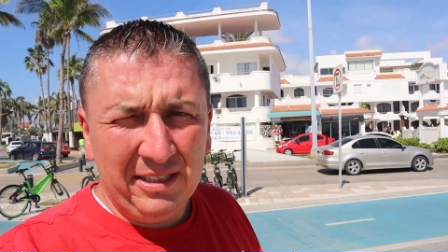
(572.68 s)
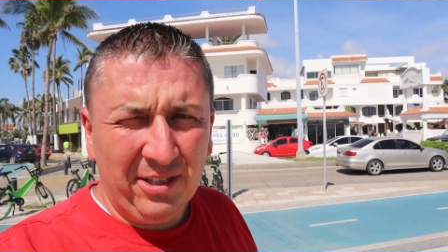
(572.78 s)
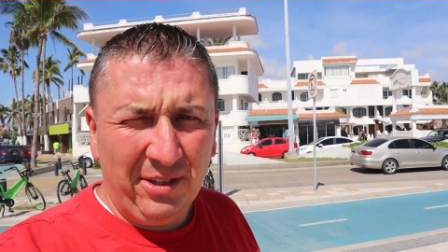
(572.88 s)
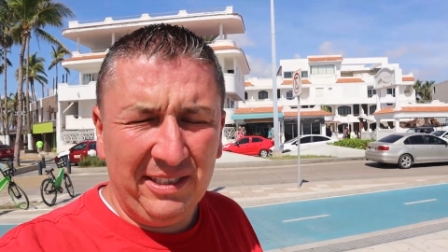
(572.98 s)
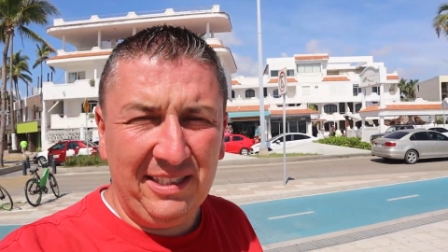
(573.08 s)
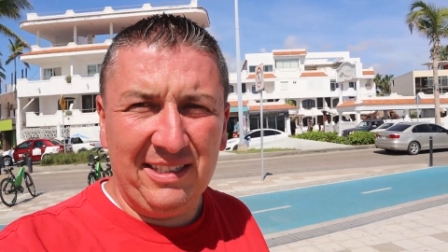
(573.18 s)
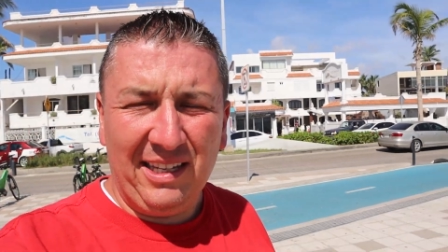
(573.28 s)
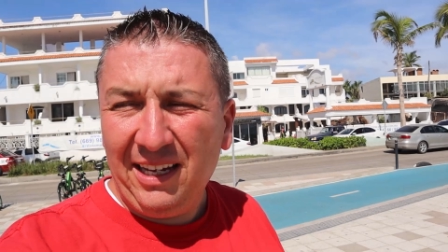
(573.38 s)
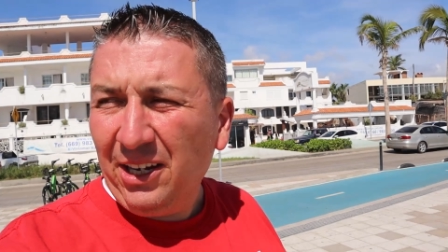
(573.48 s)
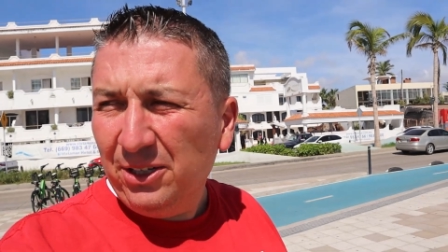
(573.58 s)
So this is
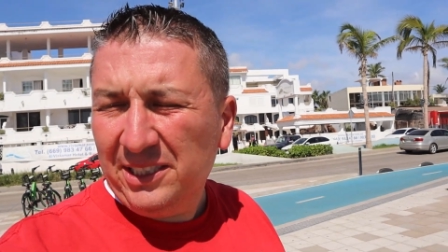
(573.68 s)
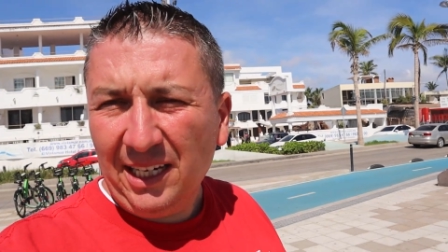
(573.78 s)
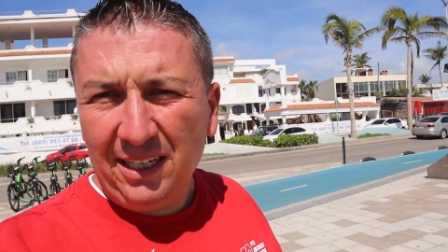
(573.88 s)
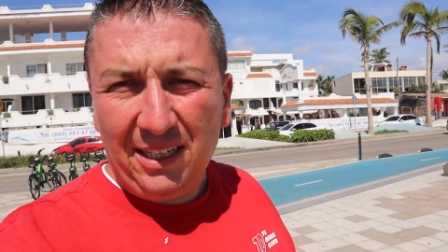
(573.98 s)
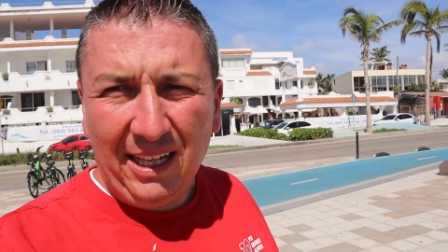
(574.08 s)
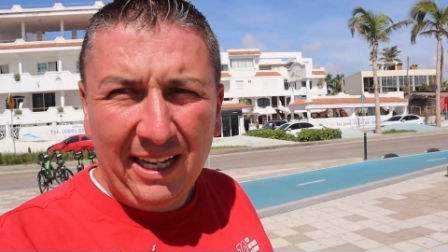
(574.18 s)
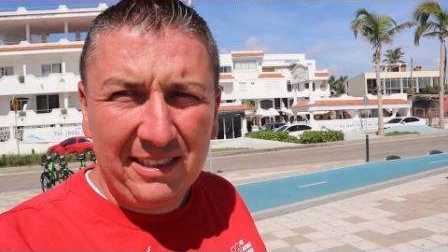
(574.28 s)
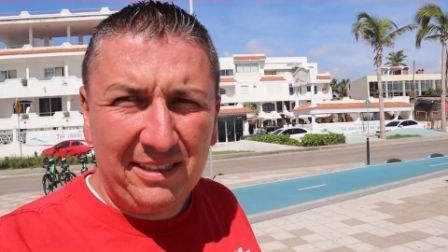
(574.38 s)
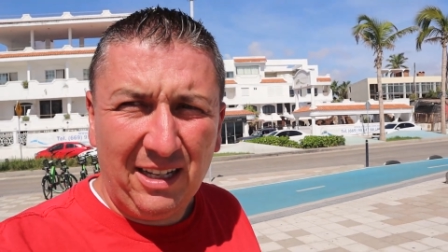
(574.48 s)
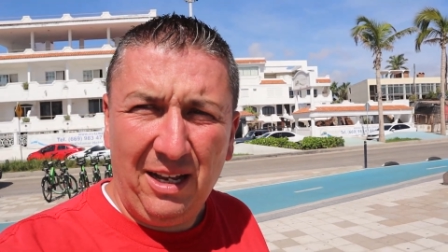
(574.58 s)
like our 2nd to
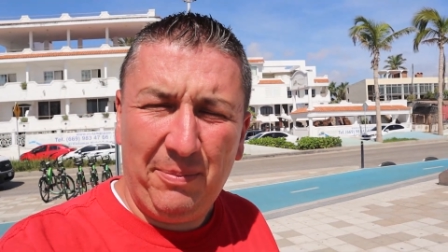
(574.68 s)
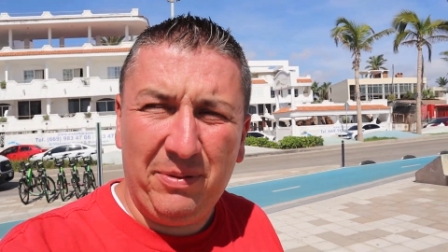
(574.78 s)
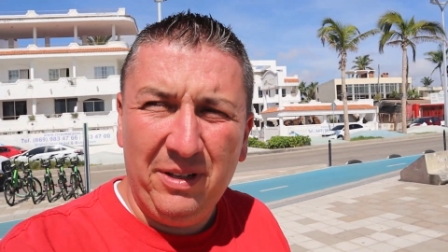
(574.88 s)
last stop.